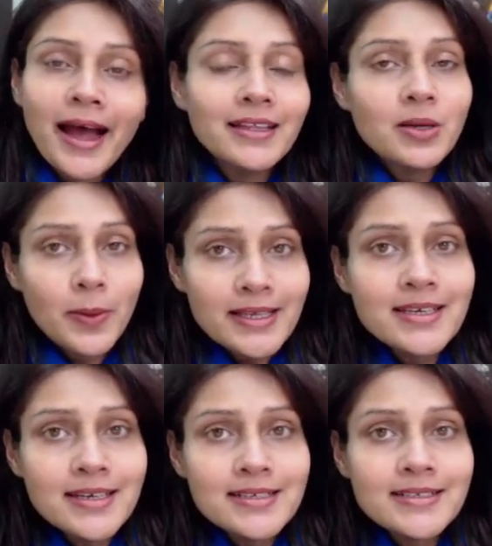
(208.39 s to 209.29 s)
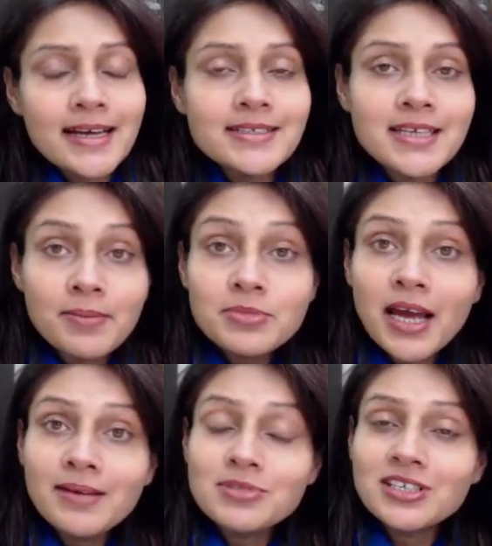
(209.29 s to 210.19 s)
And the reason is that
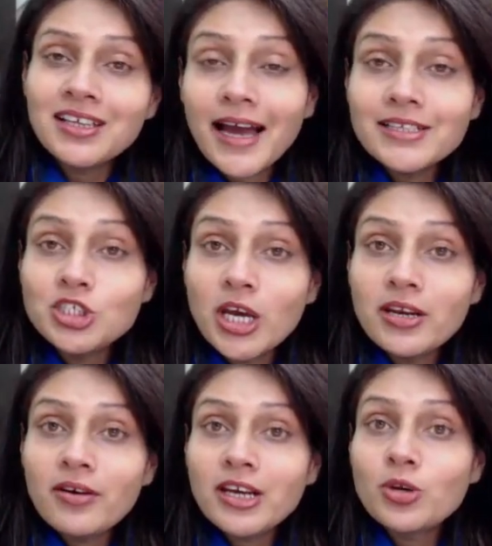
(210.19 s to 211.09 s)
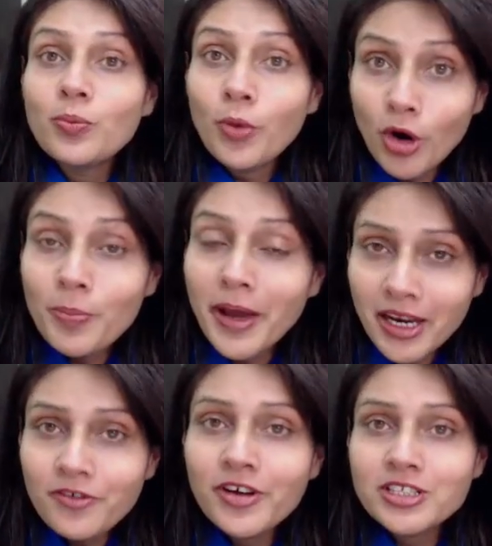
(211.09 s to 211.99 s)
sometimes it can generate more
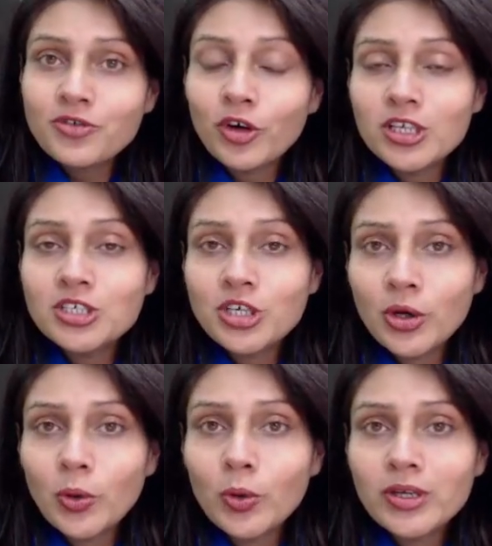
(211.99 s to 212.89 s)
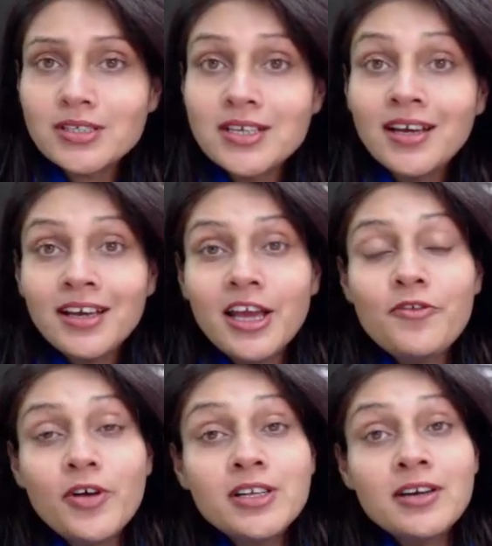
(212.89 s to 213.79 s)
benefits for the shareholders
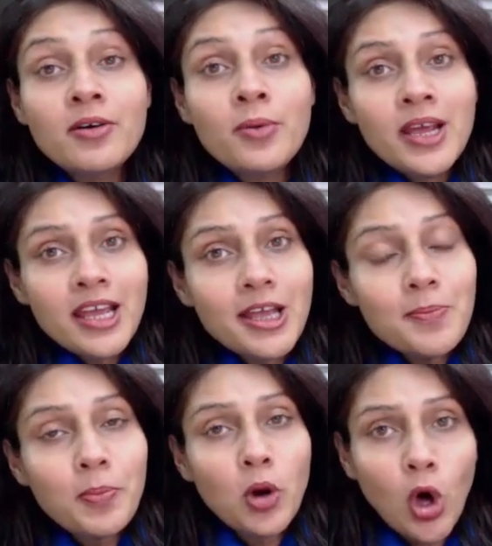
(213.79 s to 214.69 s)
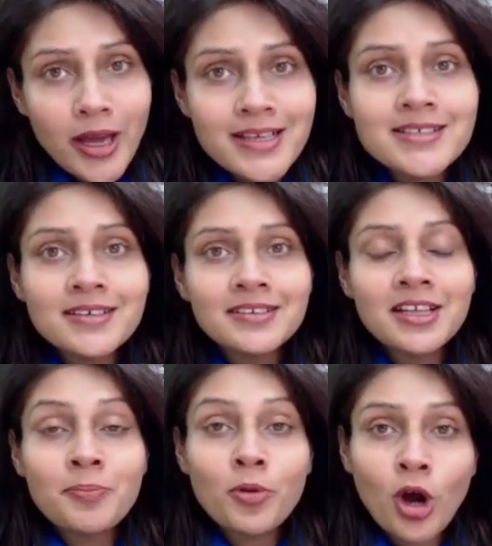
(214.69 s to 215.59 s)
if it re-employs
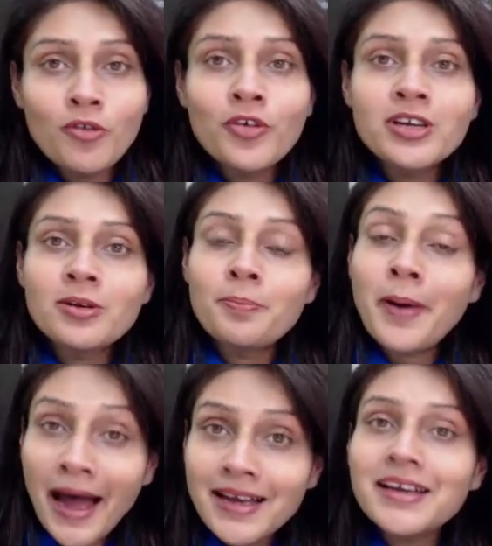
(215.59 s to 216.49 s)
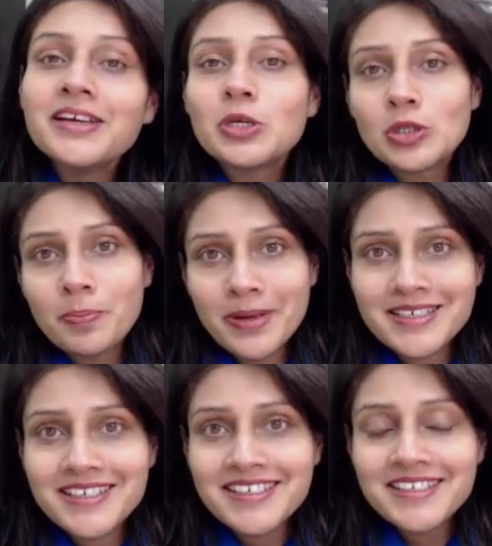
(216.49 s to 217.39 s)
the profit back into the
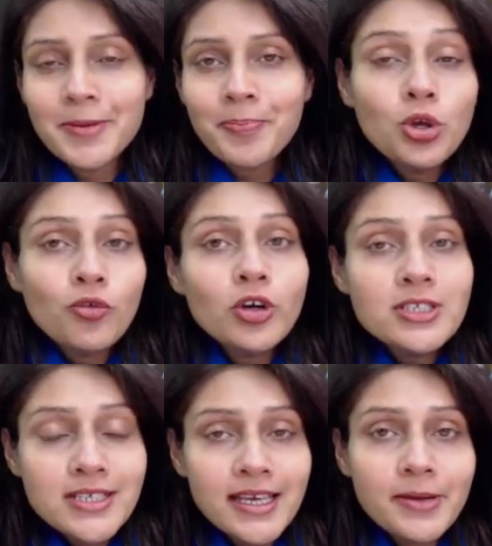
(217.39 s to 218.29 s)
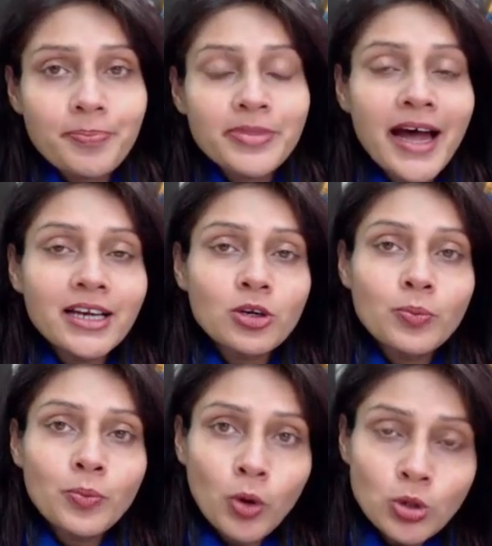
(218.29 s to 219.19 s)
business. So you would see that
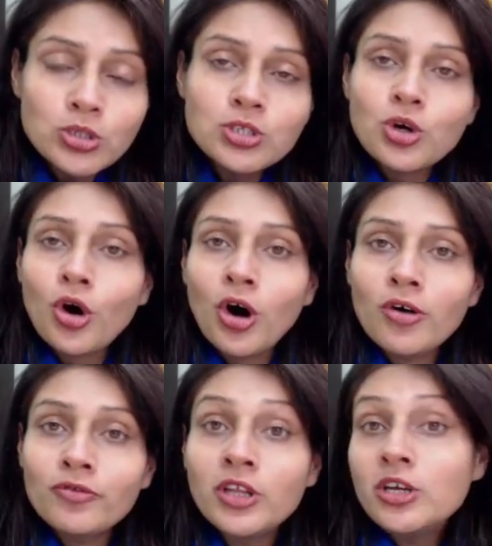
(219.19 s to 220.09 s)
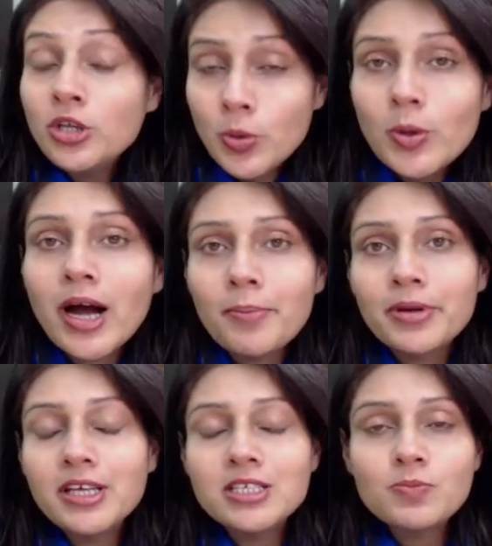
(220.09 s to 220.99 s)
most of the new
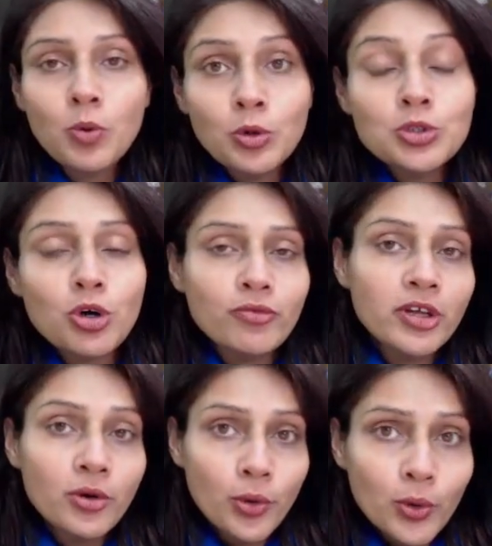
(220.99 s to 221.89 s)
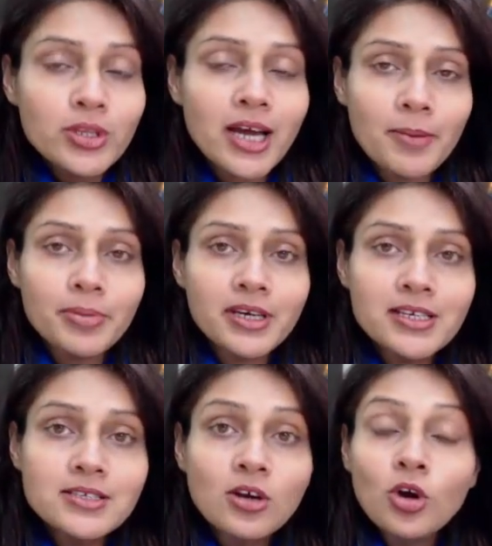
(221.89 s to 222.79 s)
companies, most of the growth
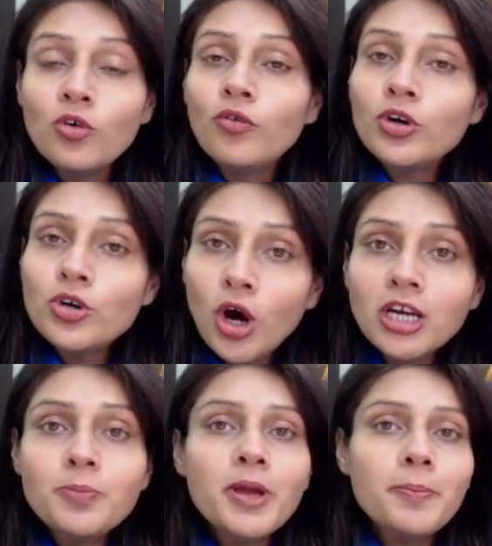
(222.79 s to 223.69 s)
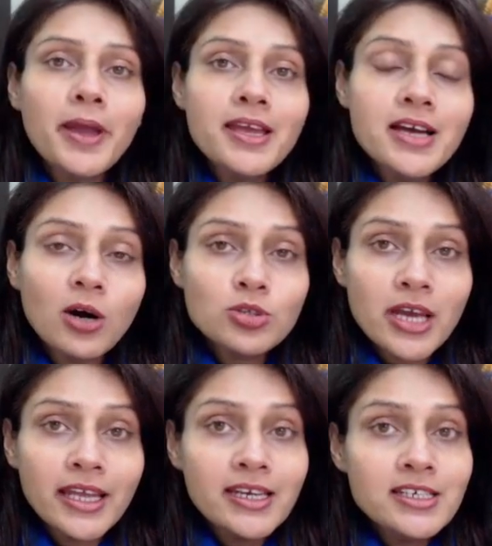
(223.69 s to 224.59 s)
companies would not be paying out
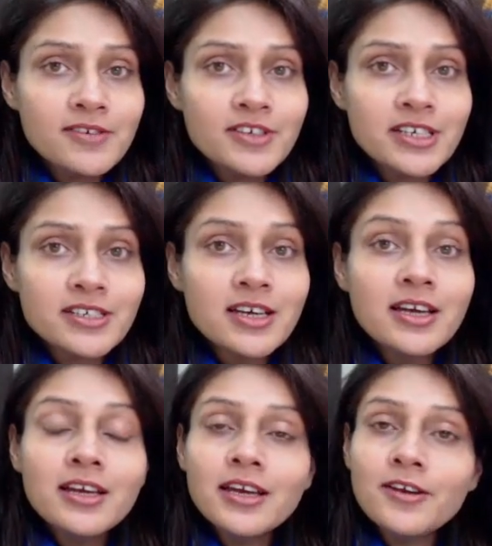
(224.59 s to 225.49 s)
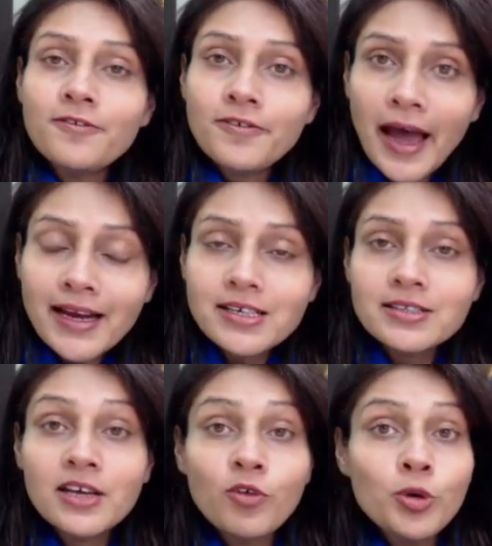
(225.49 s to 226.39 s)
any dividend. In fact,
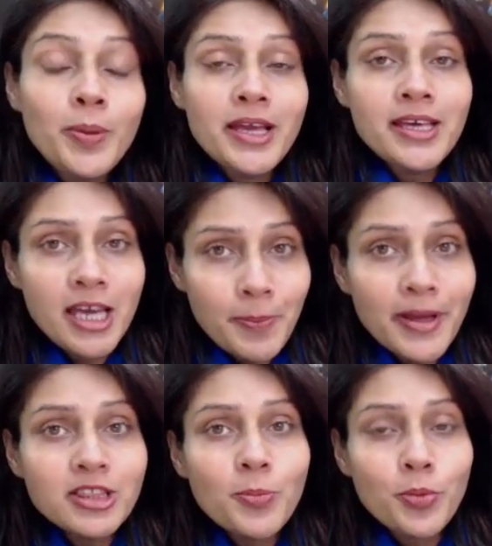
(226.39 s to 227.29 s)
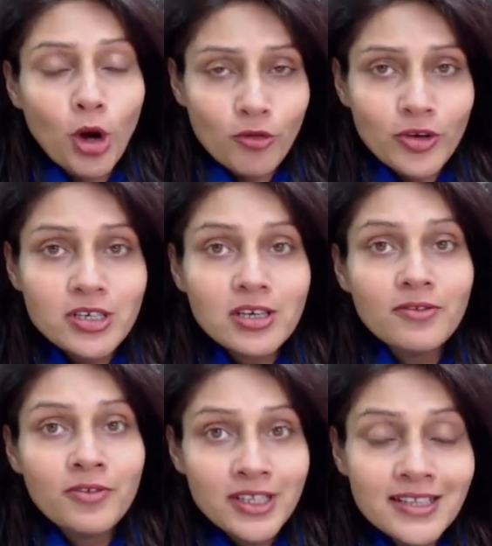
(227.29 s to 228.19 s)
they would be keeping the profit
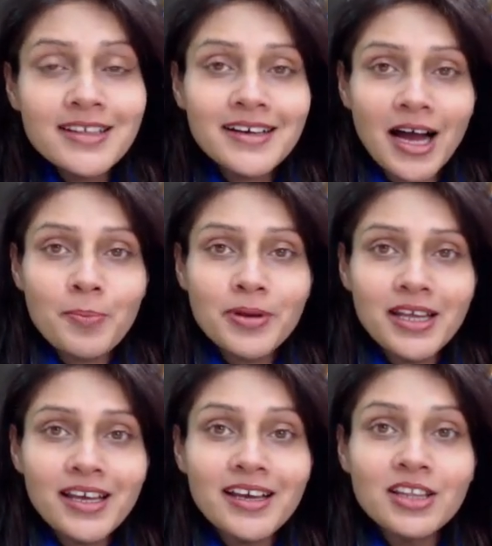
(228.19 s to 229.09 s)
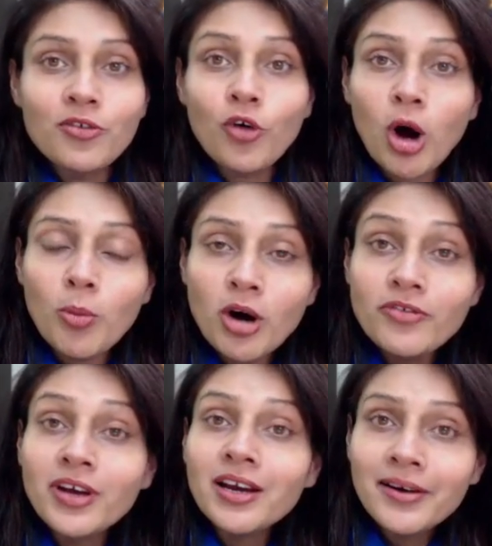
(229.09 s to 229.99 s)
within the company in the form
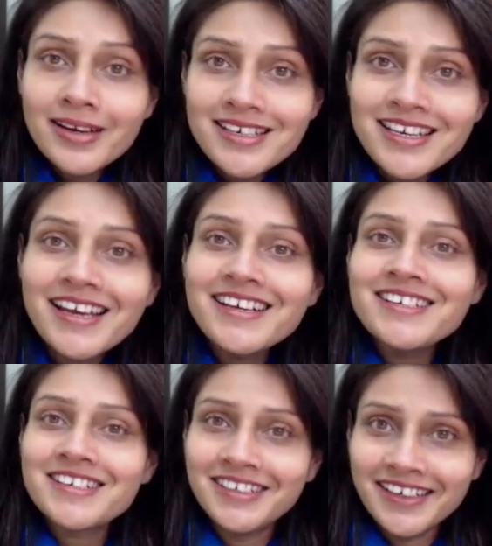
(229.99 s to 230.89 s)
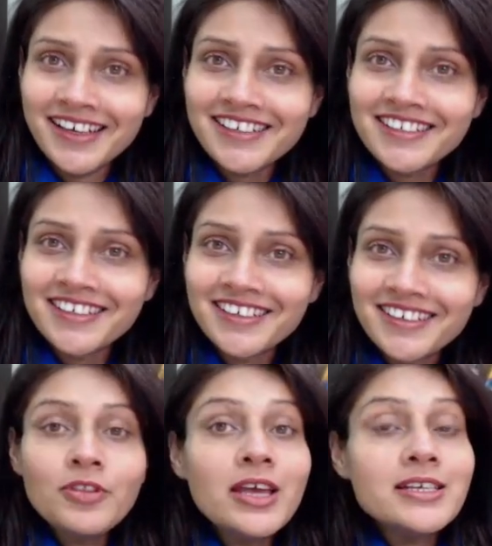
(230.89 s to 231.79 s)
of retained earnings.
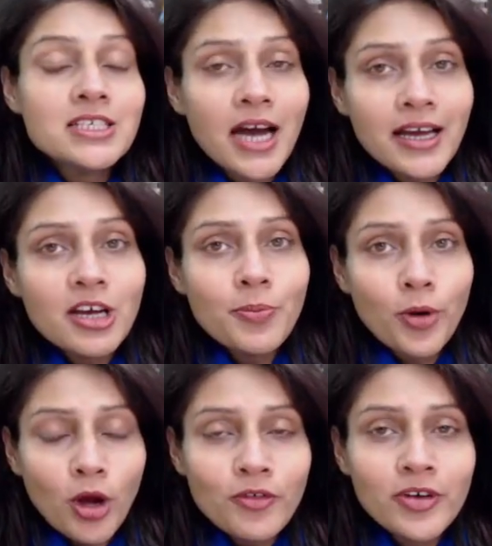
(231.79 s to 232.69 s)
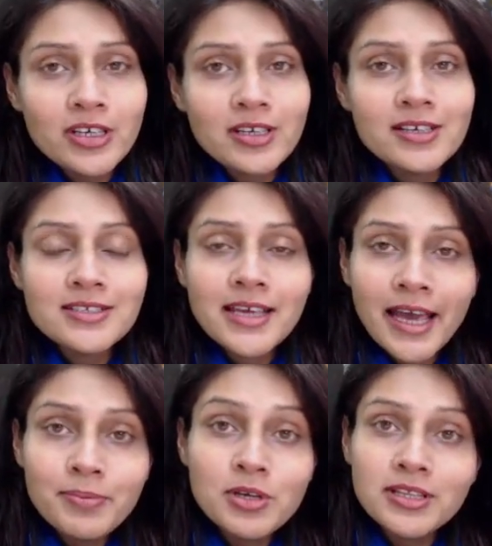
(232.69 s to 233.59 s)
If the entire profit is
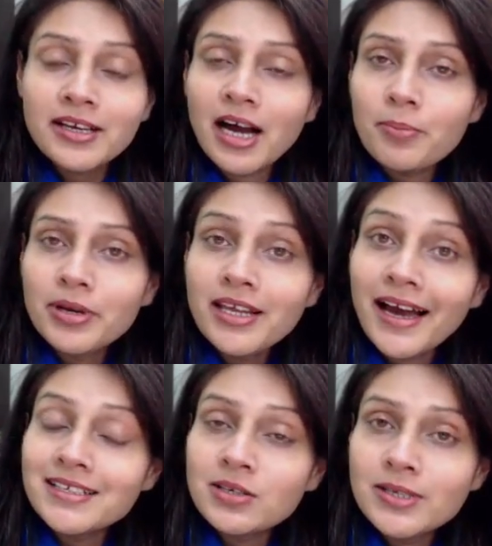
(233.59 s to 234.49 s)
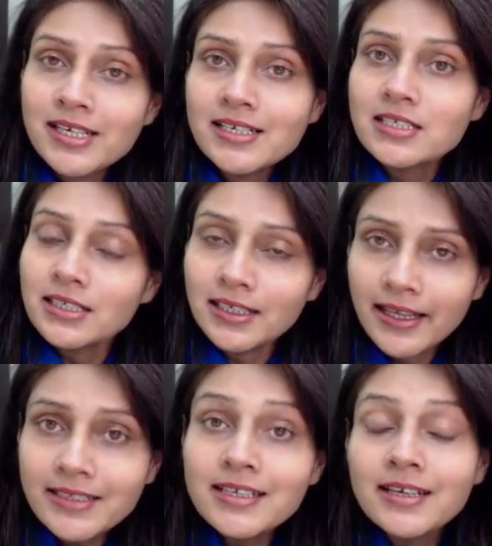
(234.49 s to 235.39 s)
kept in the company as retained
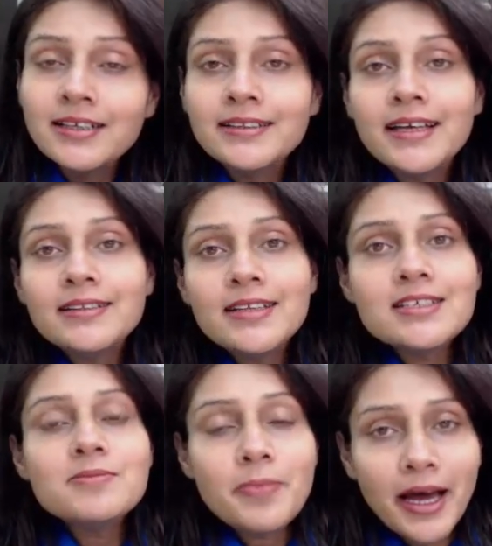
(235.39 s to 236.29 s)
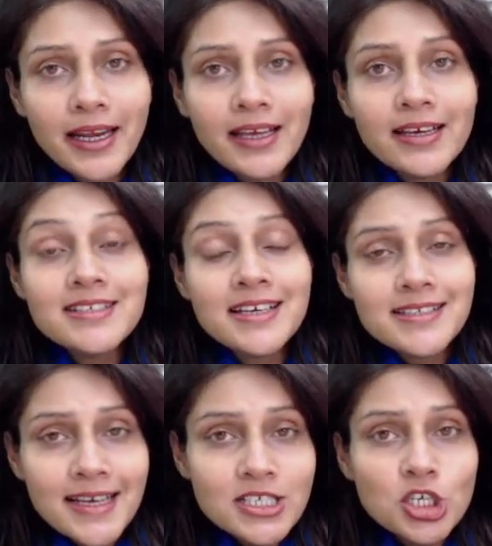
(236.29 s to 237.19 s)
earnings, then this money is
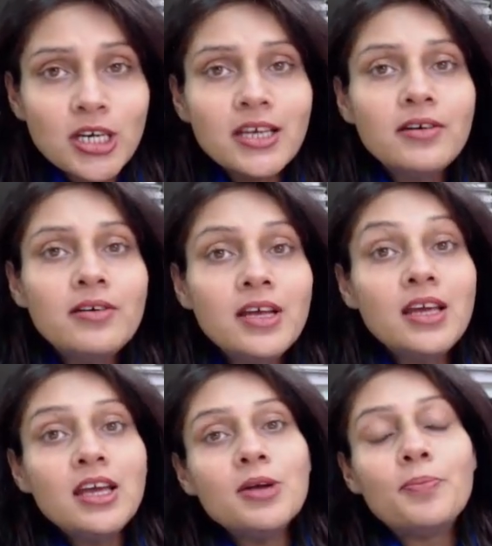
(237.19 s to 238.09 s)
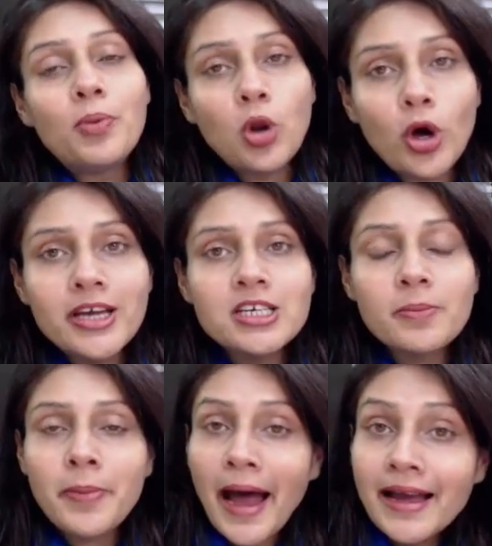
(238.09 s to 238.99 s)
essentially
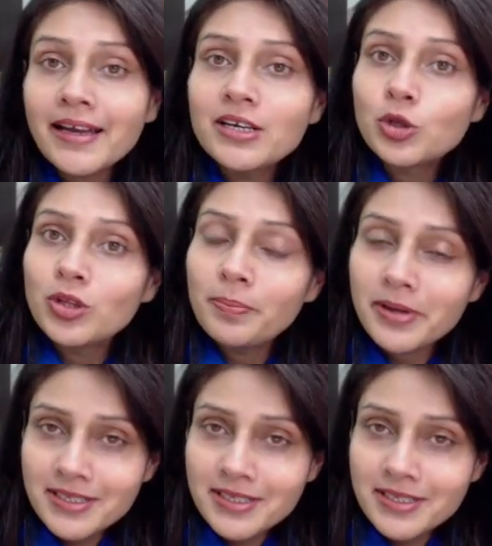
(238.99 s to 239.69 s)
re-employed back into the